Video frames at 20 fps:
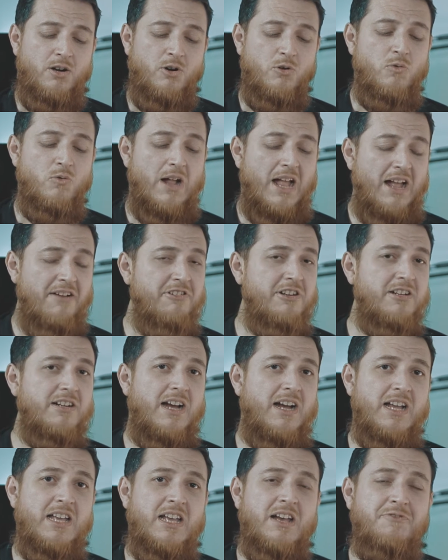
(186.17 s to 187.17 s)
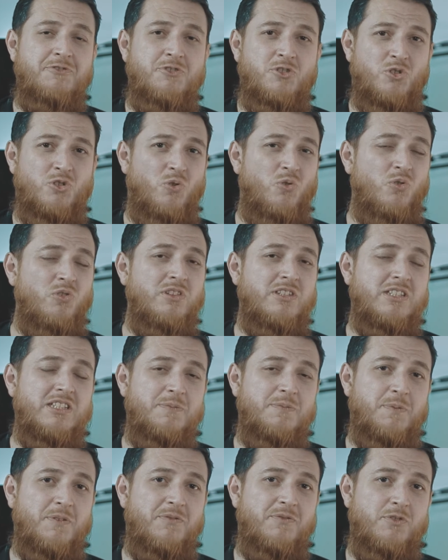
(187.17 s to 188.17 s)
whoever I have shown this
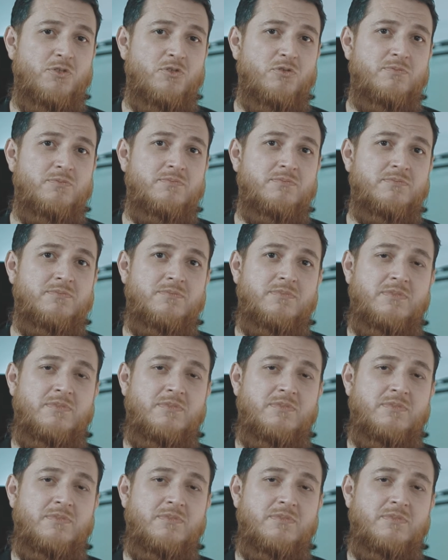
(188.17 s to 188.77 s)
perfume,